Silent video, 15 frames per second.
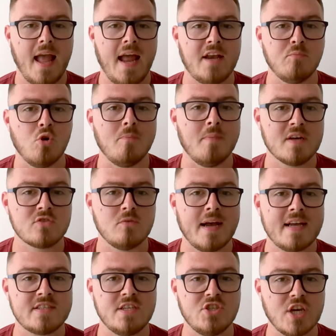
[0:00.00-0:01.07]
and more muscle
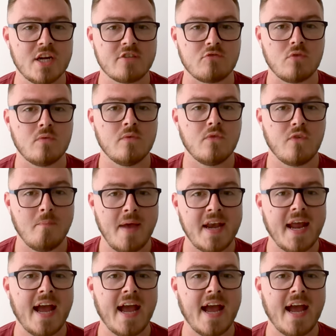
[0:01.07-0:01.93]
mass in general for men